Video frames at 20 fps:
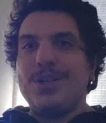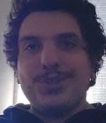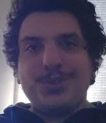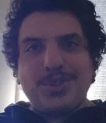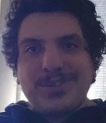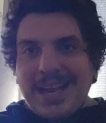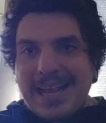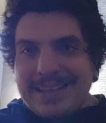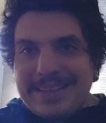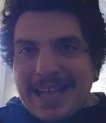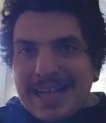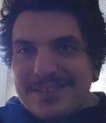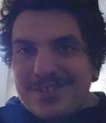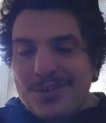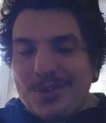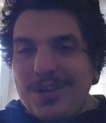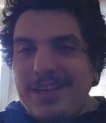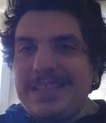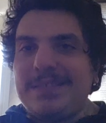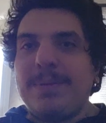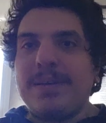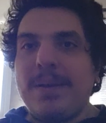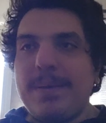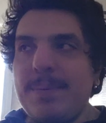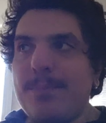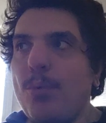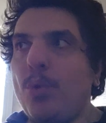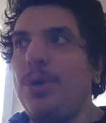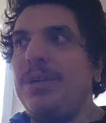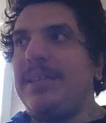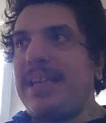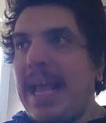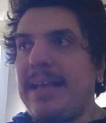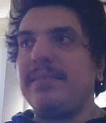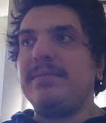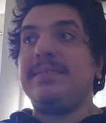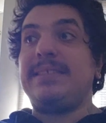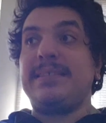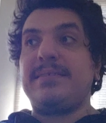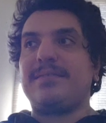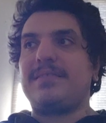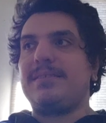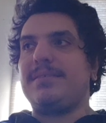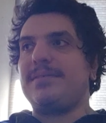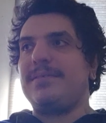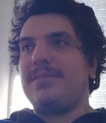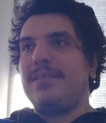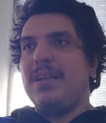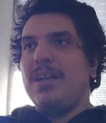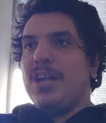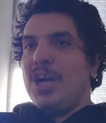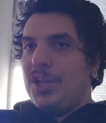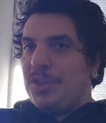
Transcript: just like Dexter, he's becoming more distant.